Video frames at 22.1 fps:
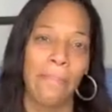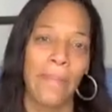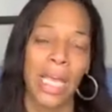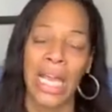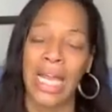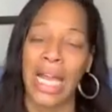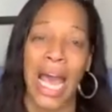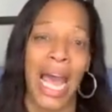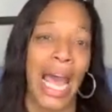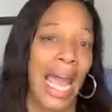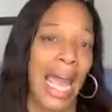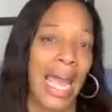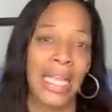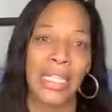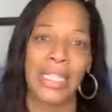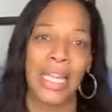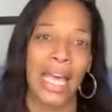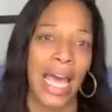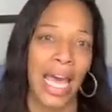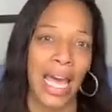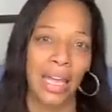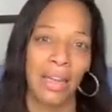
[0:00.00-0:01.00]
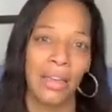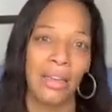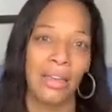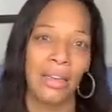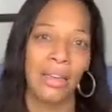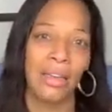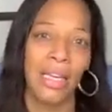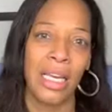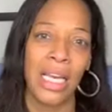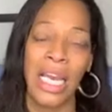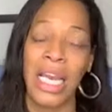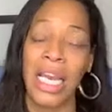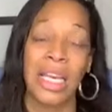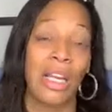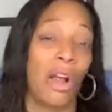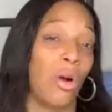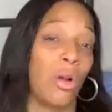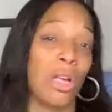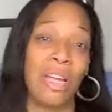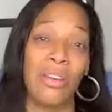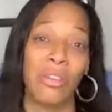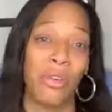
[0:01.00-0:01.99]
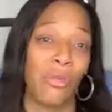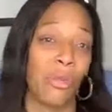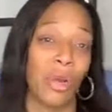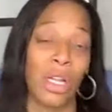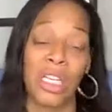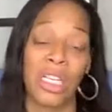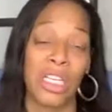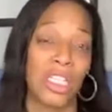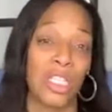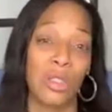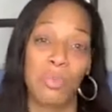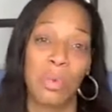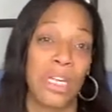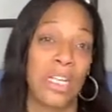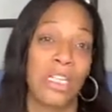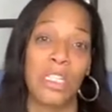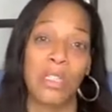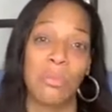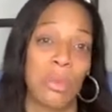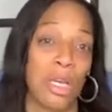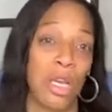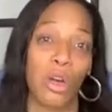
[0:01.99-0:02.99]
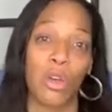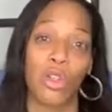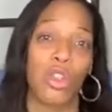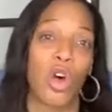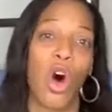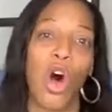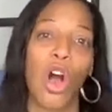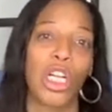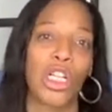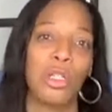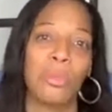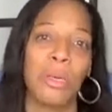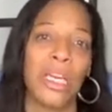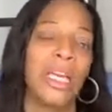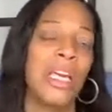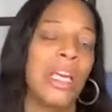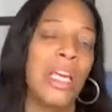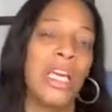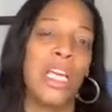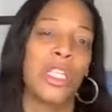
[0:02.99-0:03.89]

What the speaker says: And I hate that. He don't even really speak to me or talk to me.